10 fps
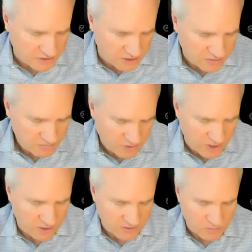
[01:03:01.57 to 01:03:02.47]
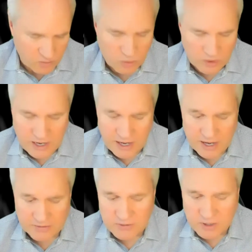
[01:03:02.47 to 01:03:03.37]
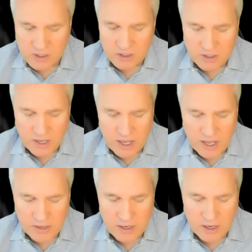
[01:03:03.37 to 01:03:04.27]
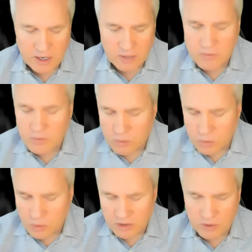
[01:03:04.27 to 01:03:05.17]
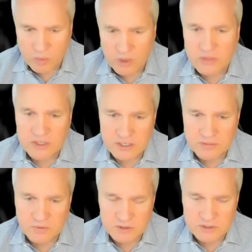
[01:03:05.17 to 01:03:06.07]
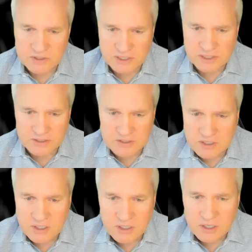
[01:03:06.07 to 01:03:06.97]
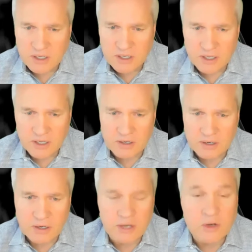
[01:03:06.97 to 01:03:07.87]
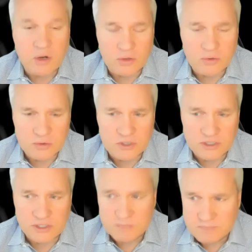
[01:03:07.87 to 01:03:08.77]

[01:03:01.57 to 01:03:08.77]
a product that we would have, and uh, they were wondering what the difference is in in Calton Nutrition.